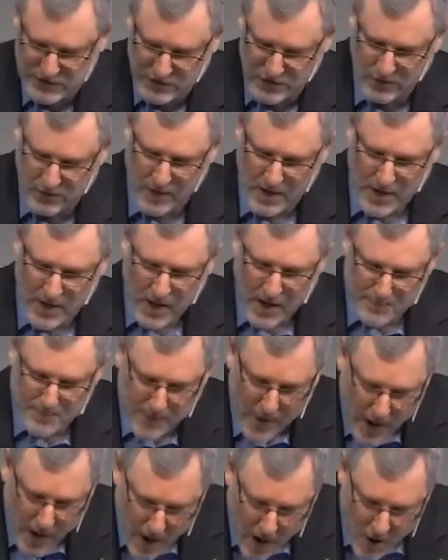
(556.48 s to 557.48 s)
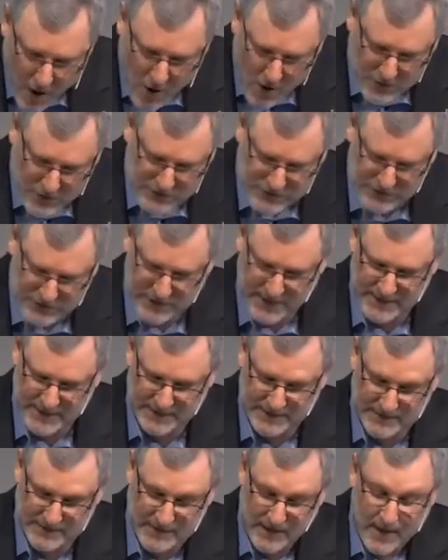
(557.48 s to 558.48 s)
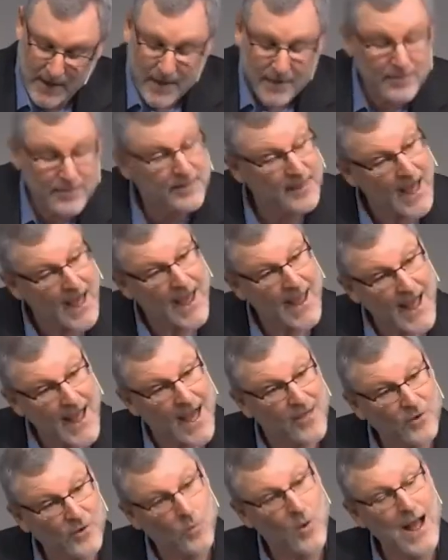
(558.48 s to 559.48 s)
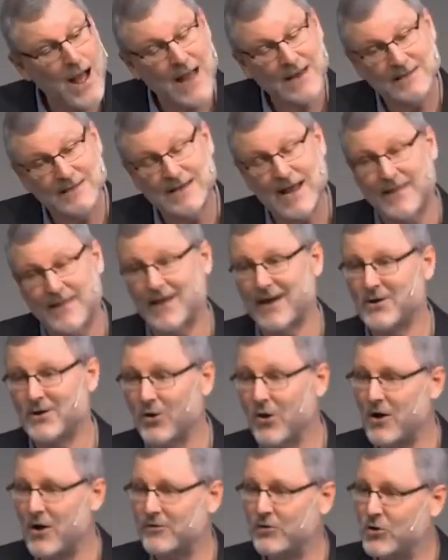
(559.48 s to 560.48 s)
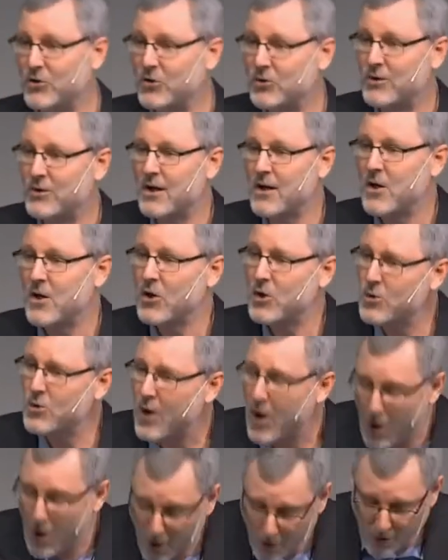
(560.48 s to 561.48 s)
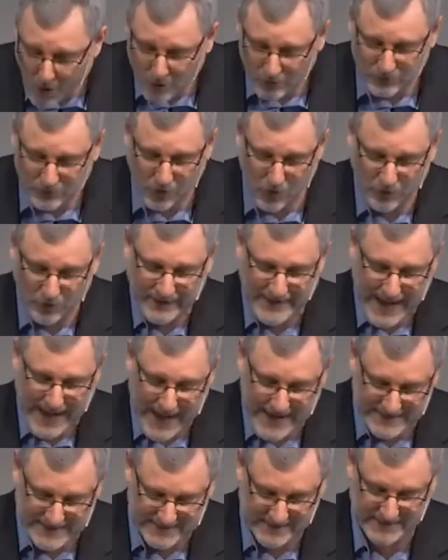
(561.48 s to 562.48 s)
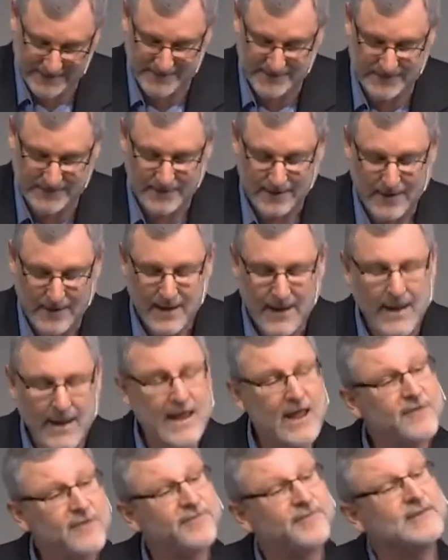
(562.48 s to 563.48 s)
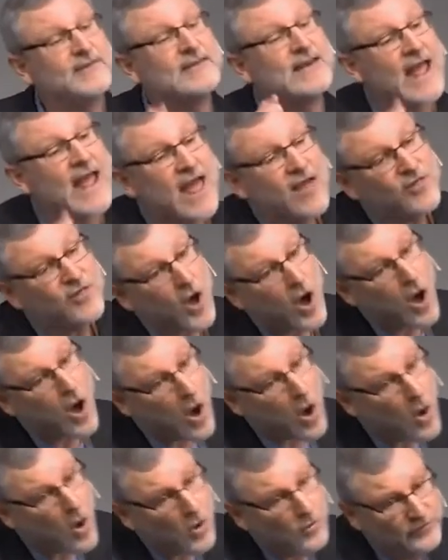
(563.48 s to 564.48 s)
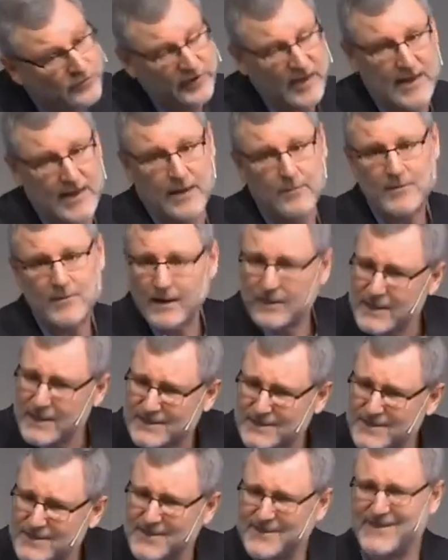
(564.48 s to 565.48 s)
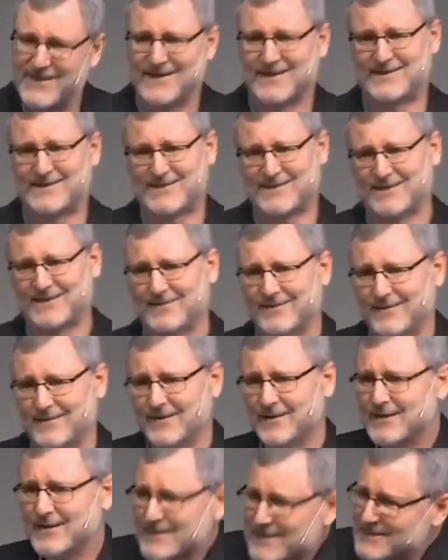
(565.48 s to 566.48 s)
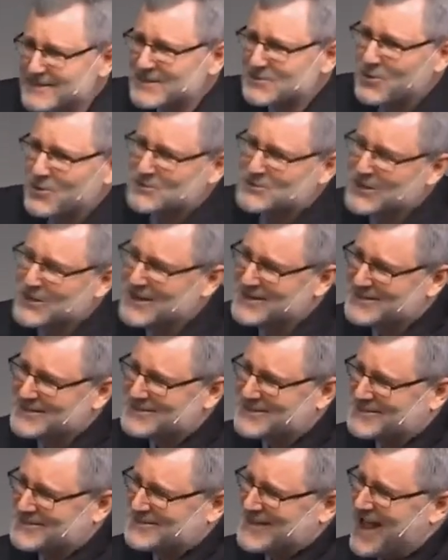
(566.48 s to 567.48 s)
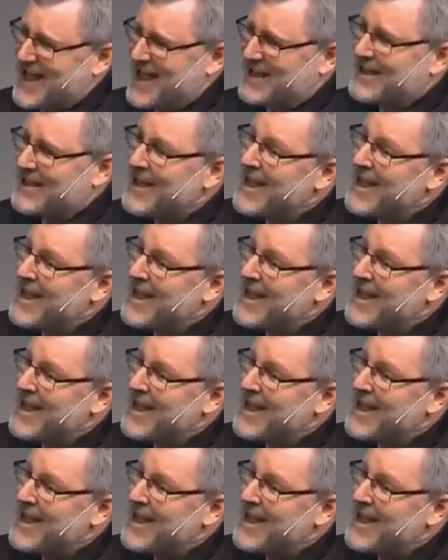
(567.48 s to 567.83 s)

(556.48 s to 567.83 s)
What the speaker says: who oppose Jesus, they are the ones, are they not, who hold all the aces. If death holds him, now listen to this, because this is what Jesus is saying.